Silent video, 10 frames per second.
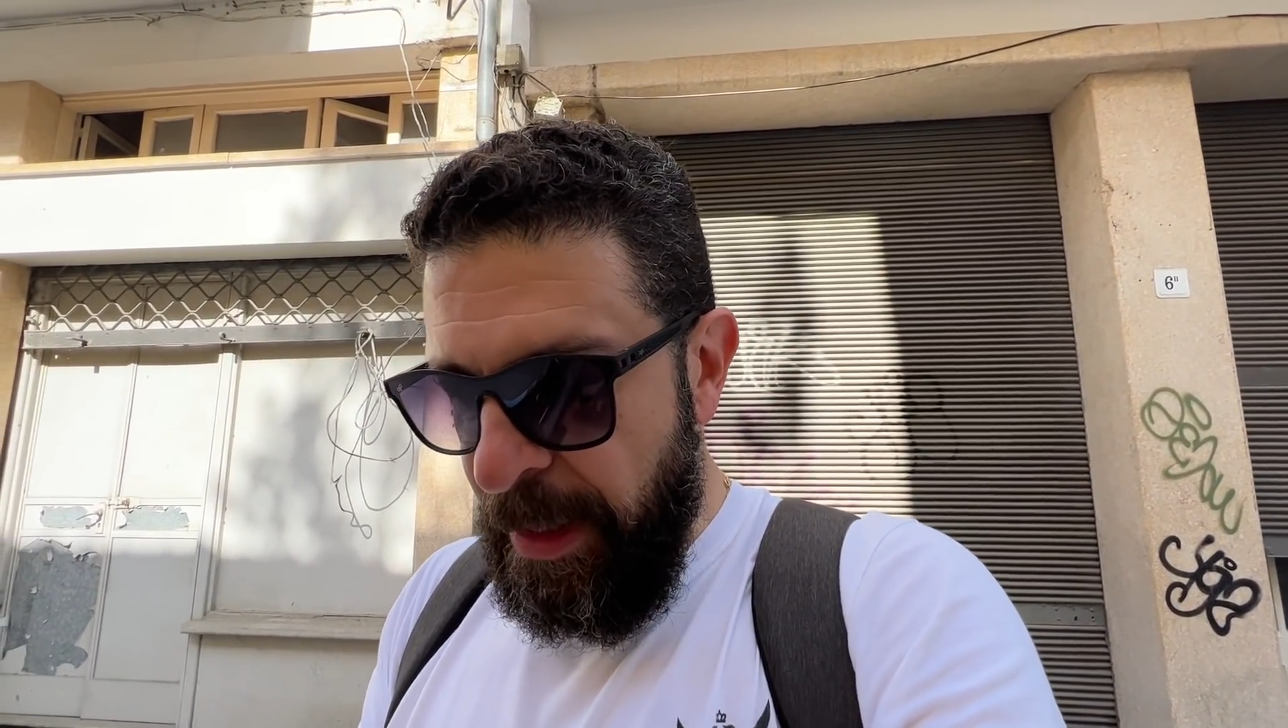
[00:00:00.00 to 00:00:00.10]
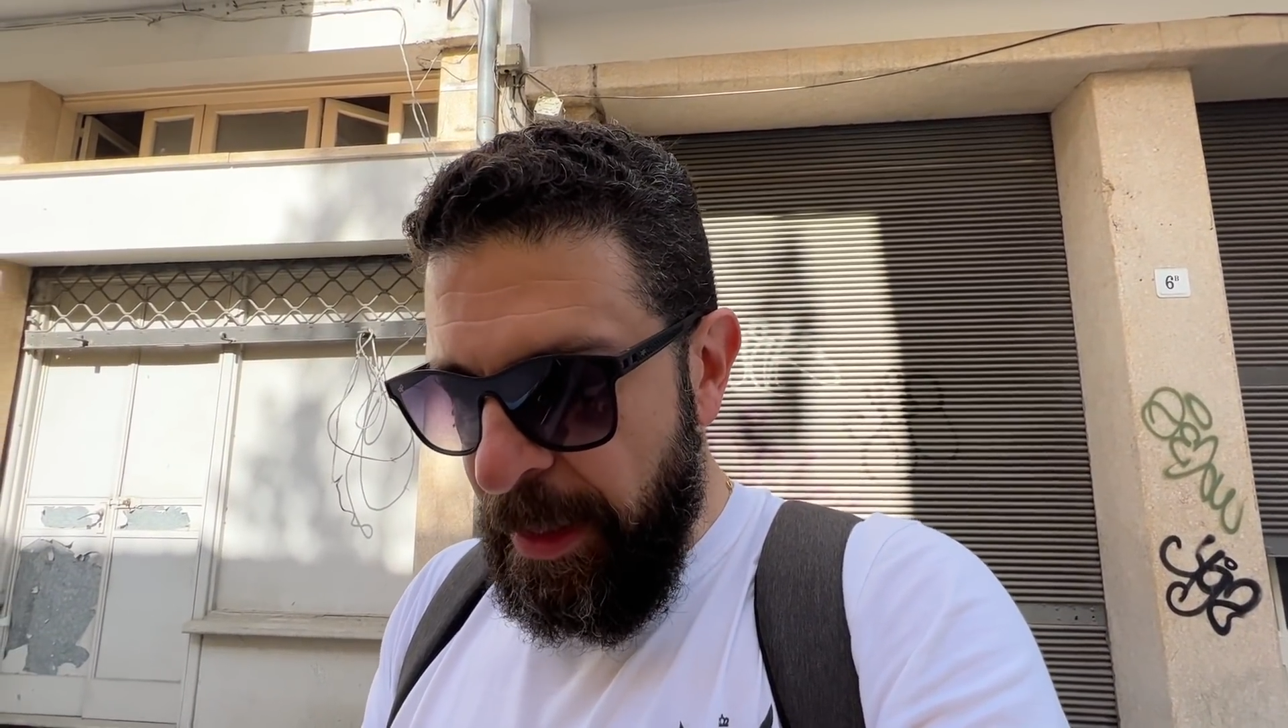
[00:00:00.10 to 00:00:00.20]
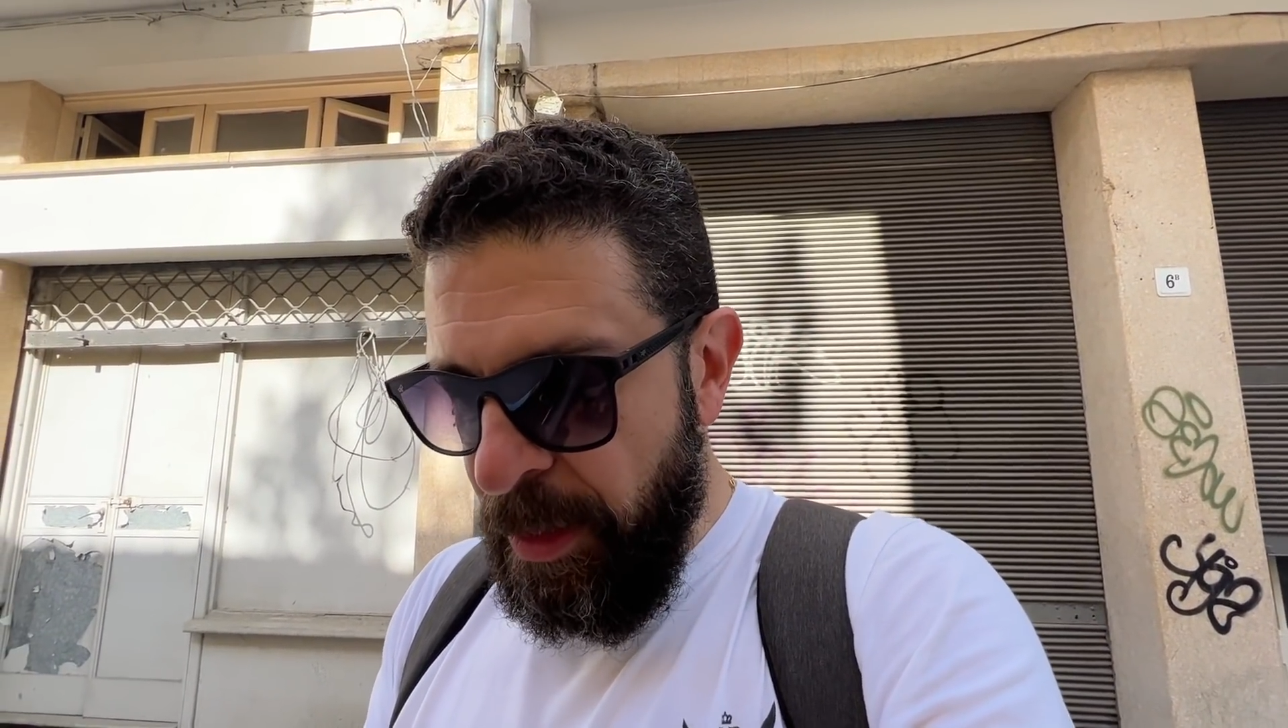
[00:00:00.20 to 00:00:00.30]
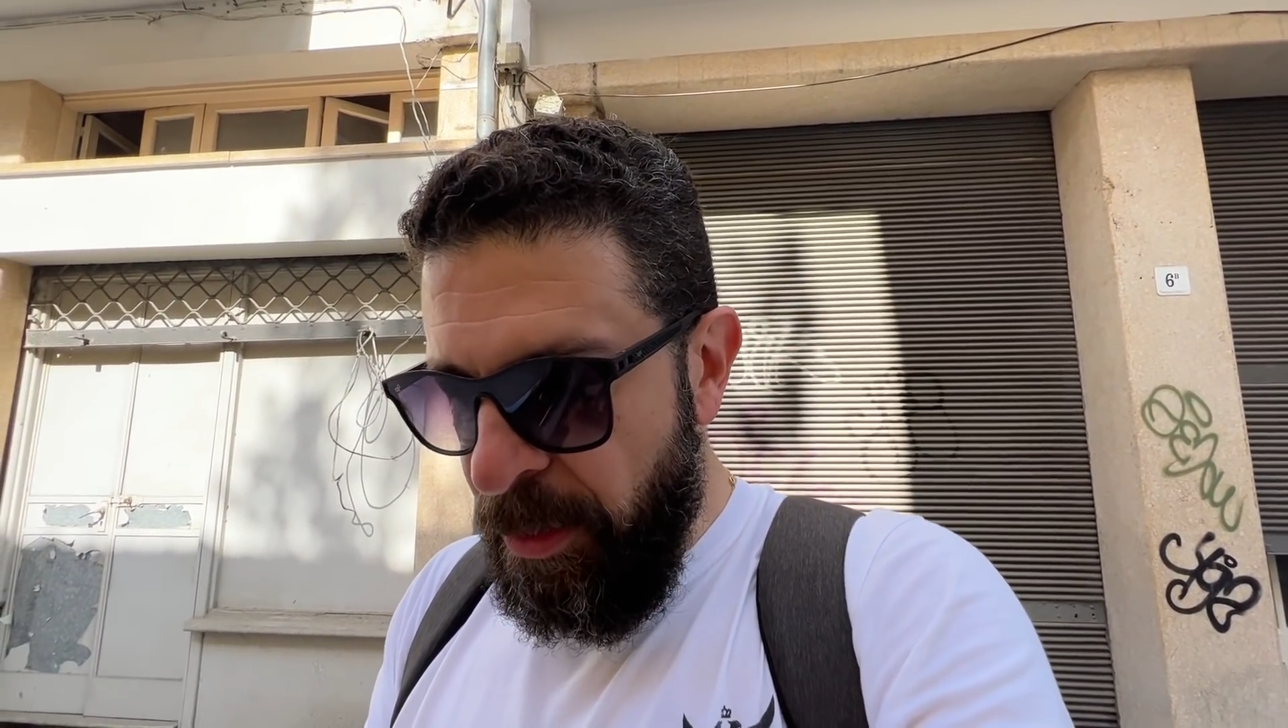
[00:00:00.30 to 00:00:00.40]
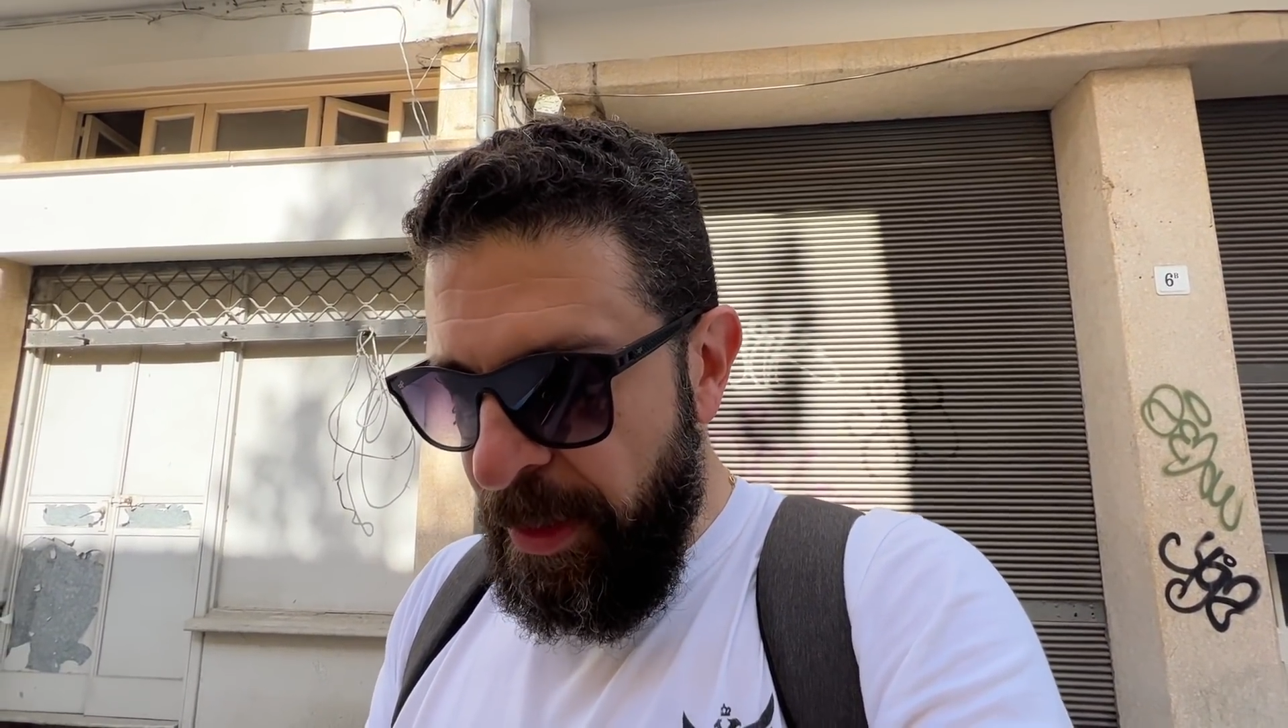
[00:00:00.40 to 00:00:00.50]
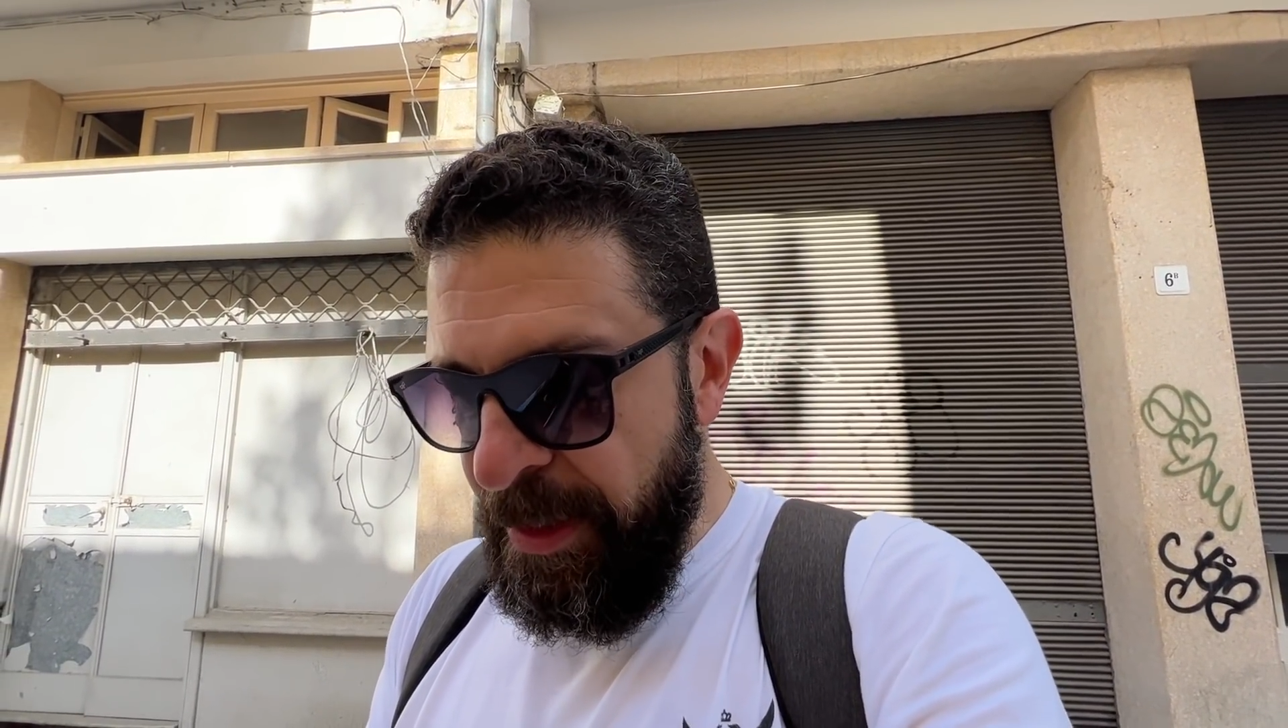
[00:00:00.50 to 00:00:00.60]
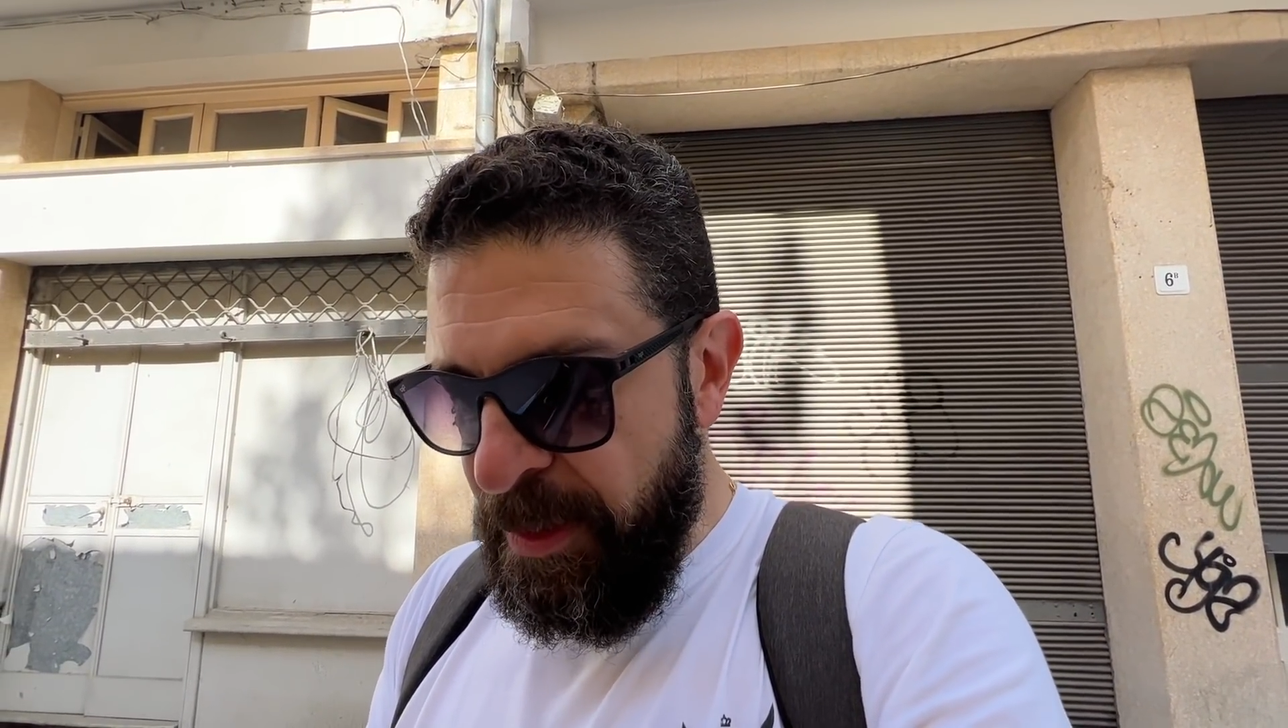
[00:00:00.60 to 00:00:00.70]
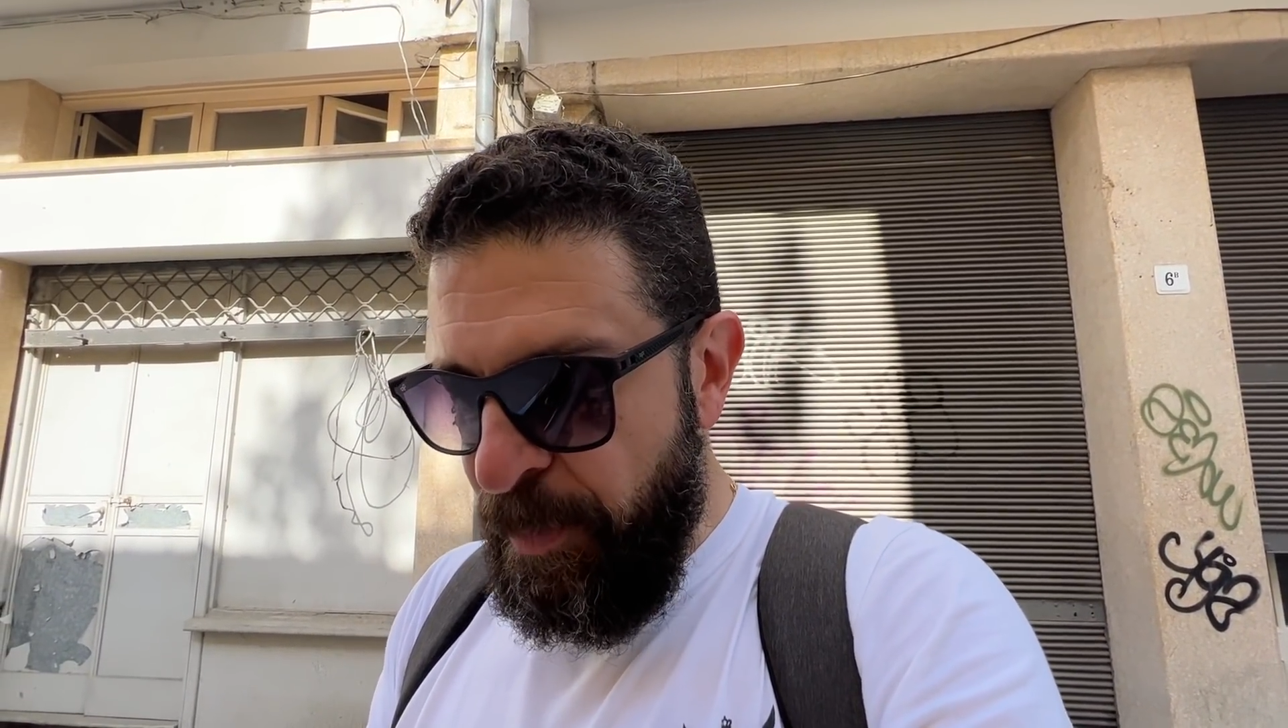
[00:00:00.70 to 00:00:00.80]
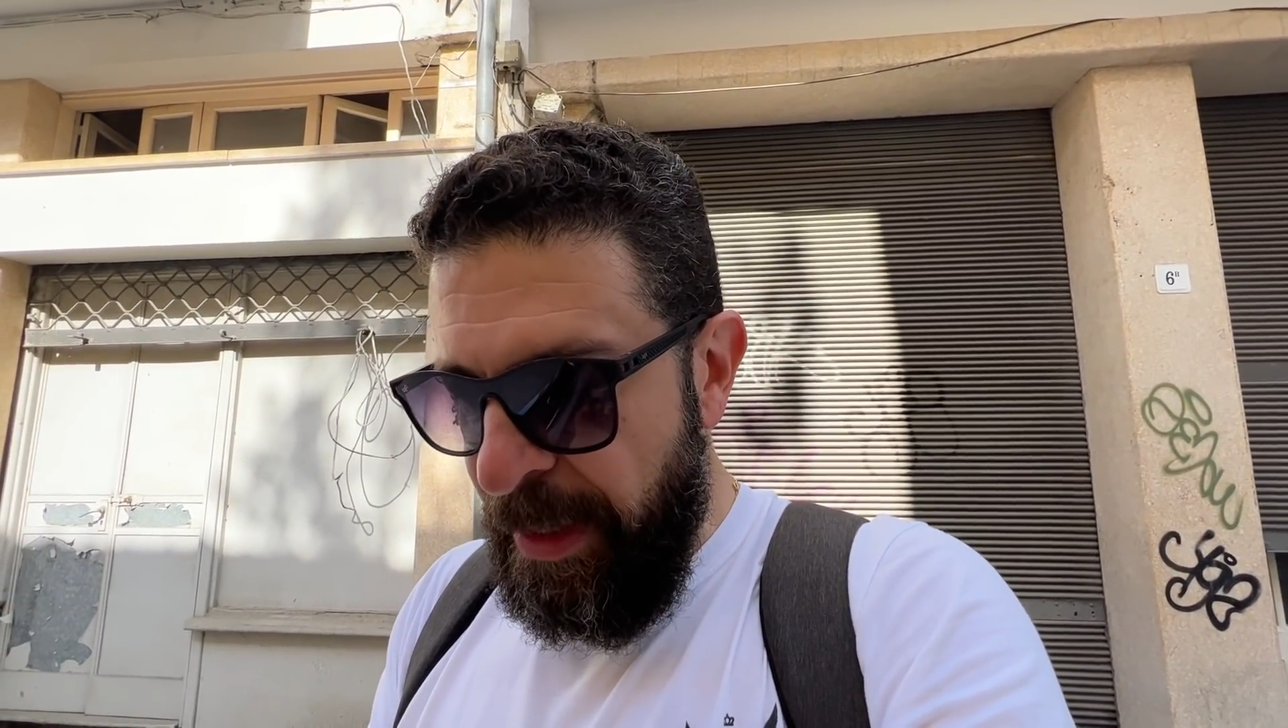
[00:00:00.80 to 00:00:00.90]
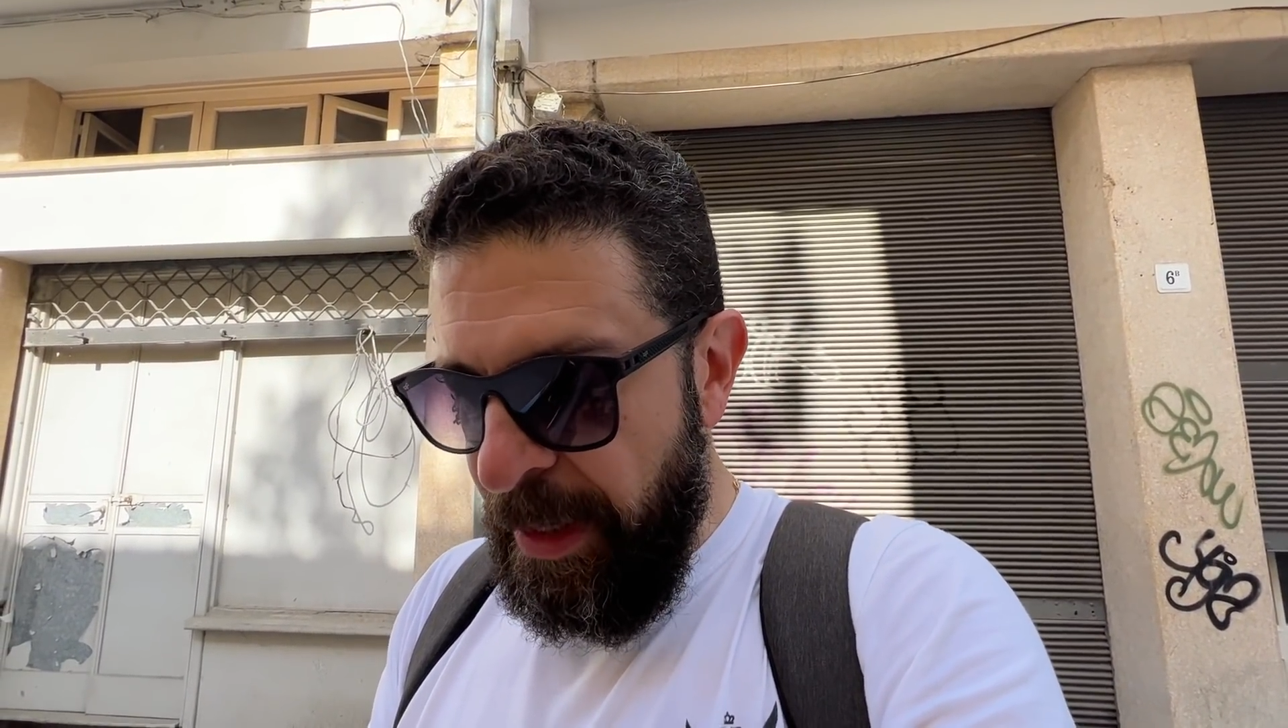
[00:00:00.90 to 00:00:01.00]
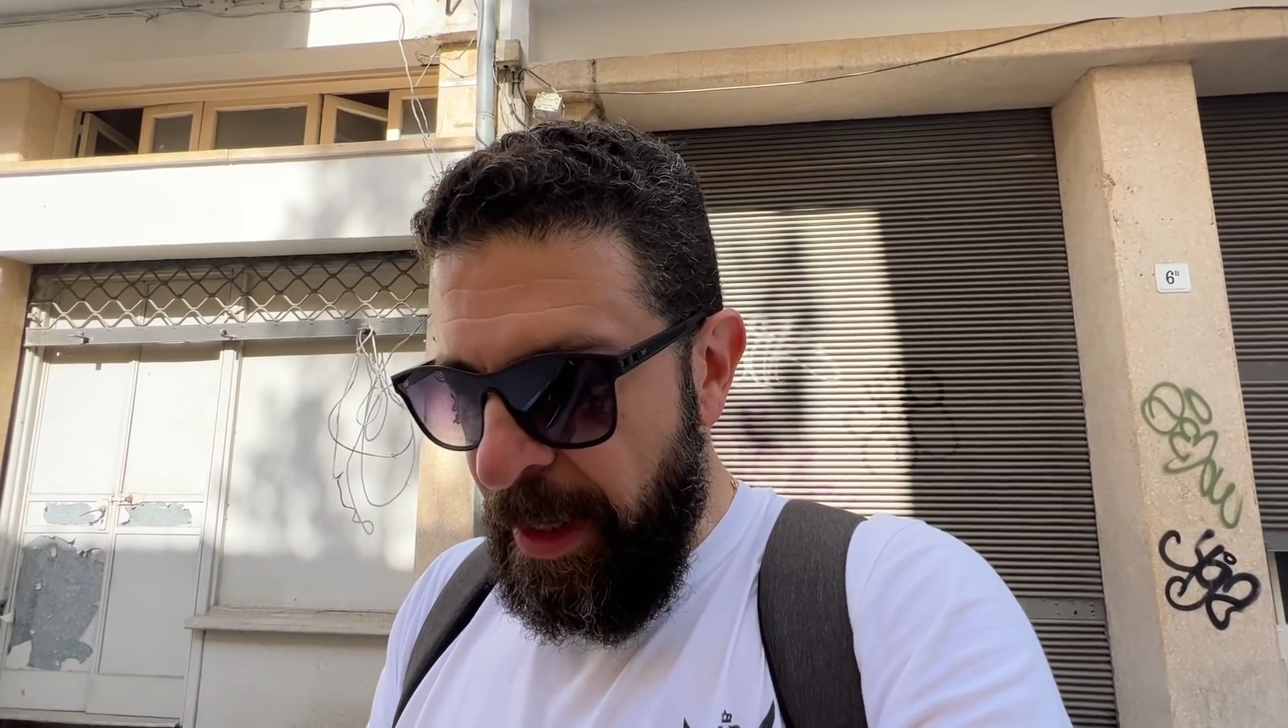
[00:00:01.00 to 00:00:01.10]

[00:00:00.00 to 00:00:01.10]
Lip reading: including speeding